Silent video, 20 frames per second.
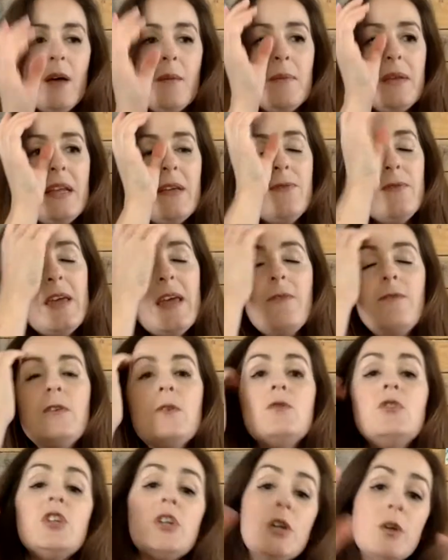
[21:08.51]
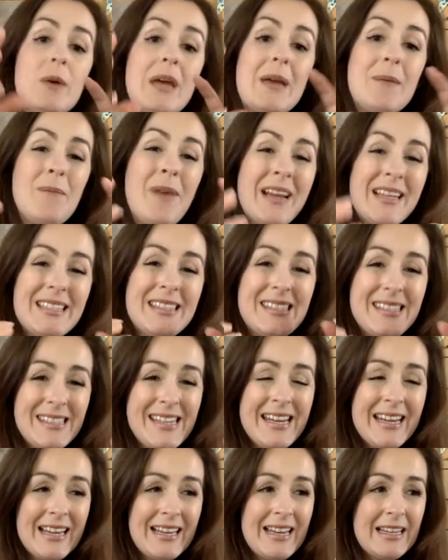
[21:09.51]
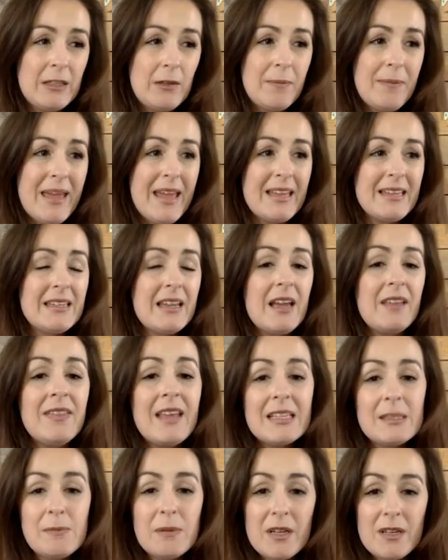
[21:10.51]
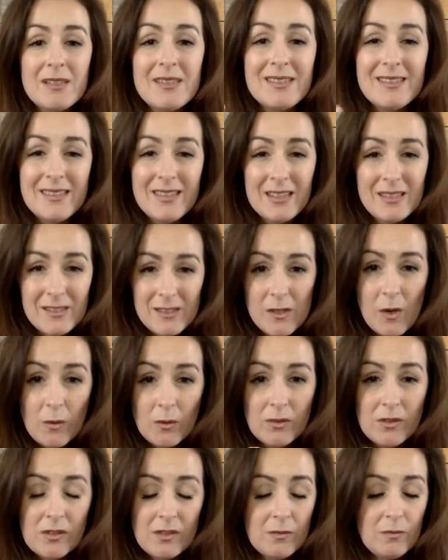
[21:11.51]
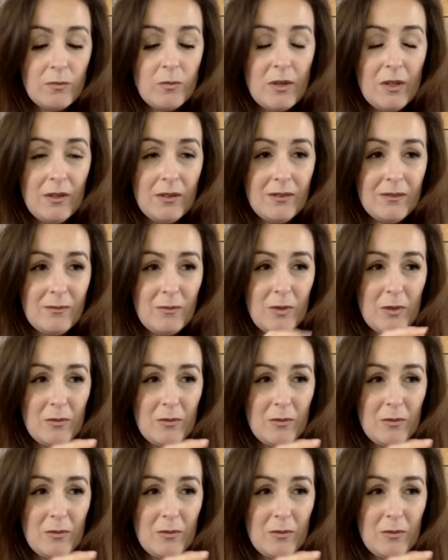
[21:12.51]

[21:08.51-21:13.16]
but if you do, it might sting a little bit, and that's because the salt will